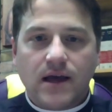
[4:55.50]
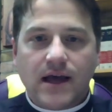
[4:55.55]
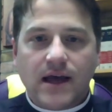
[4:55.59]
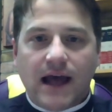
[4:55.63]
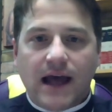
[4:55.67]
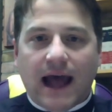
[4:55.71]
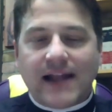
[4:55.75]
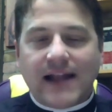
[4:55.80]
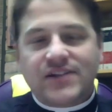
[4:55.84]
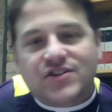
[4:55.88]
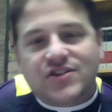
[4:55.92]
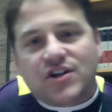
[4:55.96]

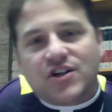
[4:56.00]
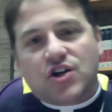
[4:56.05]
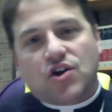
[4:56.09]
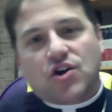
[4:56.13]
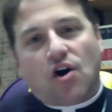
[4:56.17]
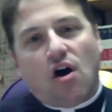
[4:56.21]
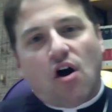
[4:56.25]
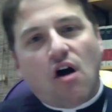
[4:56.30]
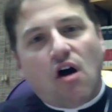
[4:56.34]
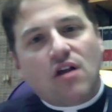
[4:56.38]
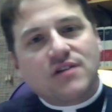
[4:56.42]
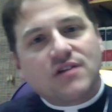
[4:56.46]
And he's going to
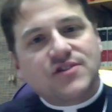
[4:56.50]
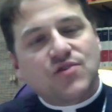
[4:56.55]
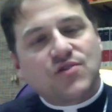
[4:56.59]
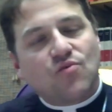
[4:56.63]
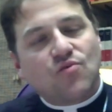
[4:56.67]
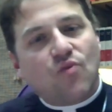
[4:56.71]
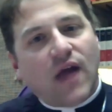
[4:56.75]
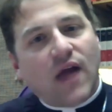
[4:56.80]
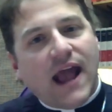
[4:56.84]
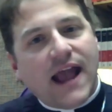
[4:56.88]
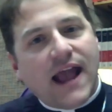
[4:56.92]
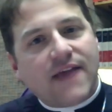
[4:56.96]
call us
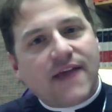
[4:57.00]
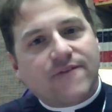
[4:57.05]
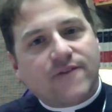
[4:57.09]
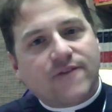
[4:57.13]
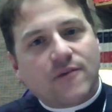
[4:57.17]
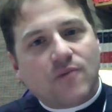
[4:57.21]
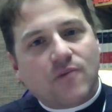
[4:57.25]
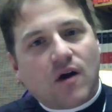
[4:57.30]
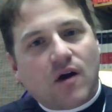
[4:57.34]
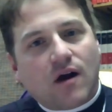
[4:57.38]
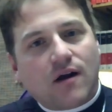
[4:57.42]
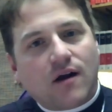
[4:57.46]
away
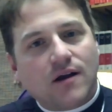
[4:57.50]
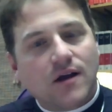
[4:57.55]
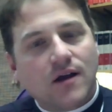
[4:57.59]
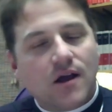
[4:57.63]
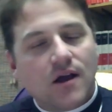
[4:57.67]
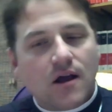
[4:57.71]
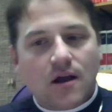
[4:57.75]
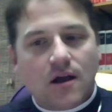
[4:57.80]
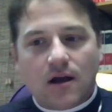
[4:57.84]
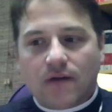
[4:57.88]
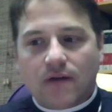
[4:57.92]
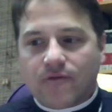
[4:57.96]
from our,
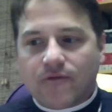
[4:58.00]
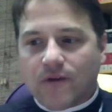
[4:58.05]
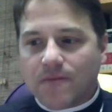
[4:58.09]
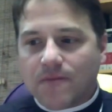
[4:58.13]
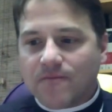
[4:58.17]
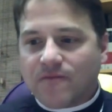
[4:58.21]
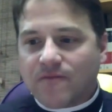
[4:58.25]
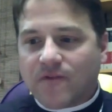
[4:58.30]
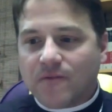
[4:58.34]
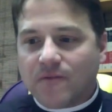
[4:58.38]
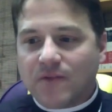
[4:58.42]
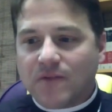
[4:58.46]

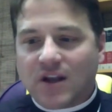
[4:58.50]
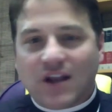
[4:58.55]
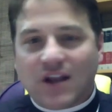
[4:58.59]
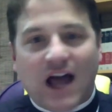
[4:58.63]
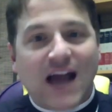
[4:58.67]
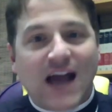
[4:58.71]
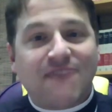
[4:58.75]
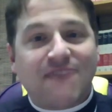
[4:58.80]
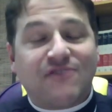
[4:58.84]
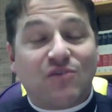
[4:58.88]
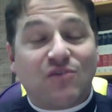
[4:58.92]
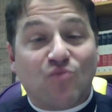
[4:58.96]
from, from the
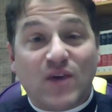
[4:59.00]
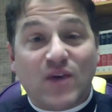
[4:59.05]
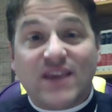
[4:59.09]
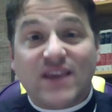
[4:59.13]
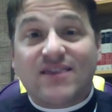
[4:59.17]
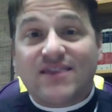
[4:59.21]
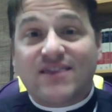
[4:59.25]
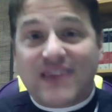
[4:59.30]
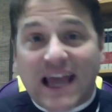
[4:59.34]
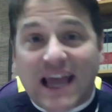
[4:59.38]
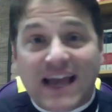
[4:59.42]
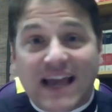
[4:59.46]
life that we
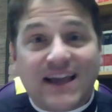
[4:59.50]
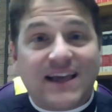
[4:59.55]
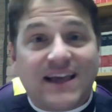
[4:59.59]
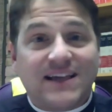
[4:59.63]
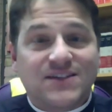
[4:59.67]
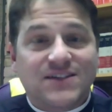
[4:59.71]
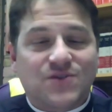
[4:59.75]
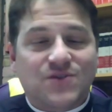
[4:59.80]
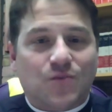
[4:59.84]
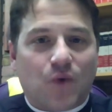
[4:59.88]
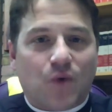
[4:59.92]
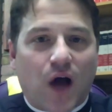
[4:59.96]
think
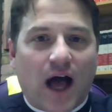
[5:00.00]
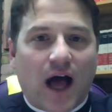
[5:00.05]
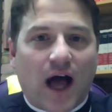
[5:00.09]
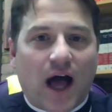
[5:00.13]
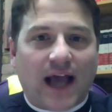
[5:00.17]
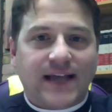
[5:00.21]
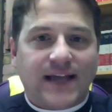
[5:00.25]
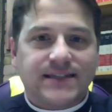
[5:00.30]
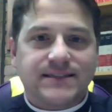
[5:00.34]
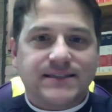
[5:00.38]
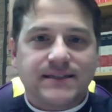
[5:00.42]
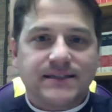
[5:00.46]
is
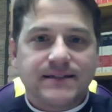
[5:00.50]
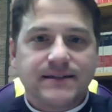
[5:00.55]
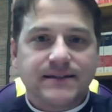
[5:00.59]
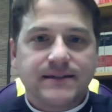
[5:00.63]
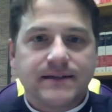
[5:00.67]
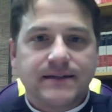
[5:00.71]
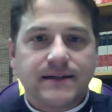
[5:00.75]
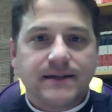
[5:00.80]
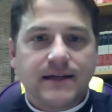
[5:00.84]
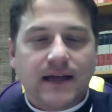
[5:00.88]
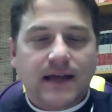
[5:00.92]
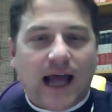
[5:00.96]
right
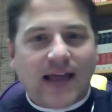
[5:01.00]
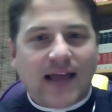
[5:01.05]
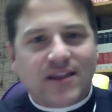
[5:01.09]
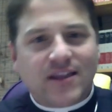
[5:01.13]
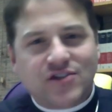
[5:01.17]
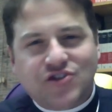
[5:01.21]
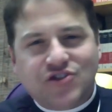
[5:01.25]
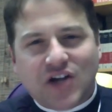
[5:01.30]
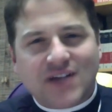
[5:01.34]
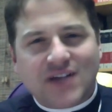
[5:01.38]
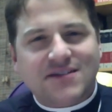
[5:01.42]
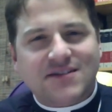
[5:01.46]
and the
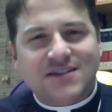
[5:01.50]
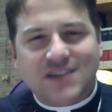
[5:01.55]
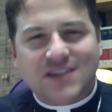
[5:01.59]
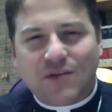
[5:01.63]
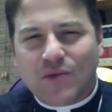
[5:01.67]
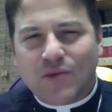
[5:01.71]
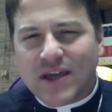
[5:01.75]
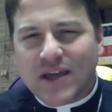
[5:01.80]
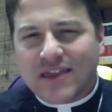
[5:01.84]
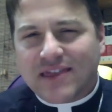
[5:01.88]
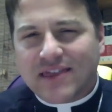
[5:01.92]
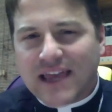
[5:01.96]
justice that
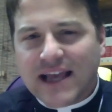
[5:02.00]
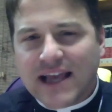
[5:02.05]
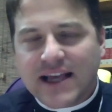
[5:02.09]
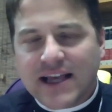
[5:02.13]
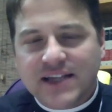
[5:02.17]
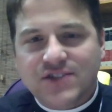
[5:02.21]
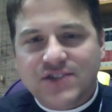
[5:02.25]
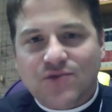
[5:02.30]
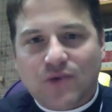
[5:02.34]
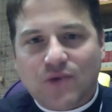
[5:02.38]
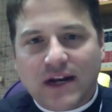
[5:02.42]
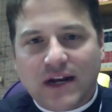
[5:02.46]
we think
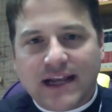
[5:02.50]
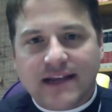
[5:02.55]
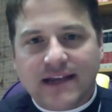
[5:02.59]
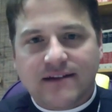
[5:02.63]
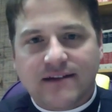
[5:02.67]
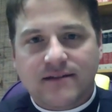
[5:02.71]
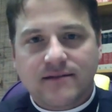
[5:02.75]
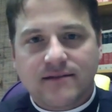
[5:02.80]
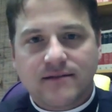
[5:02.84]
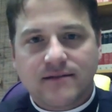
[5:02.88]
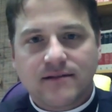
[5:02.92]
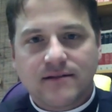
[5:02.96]
is real
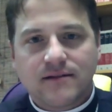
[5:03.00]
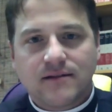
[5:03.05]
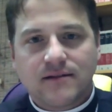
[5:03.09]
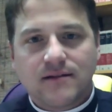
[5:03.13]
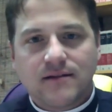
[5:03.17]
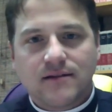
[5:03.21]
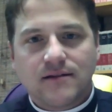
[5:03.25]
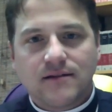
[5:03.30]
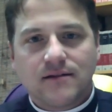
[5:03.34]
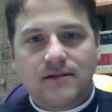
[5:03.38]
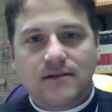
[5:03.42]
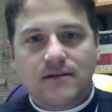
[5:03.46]

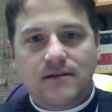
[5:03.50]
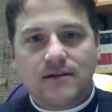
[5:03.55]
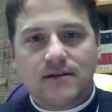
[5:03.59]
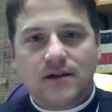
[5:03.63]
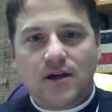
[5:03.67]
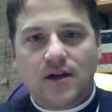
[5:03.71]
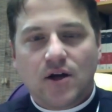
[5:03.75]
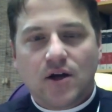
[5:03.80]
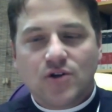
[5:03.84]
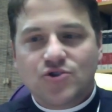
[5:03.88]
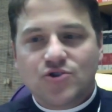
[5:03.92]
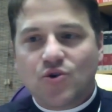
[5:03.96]

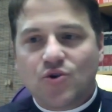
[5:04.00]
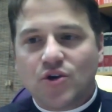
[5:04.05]
to a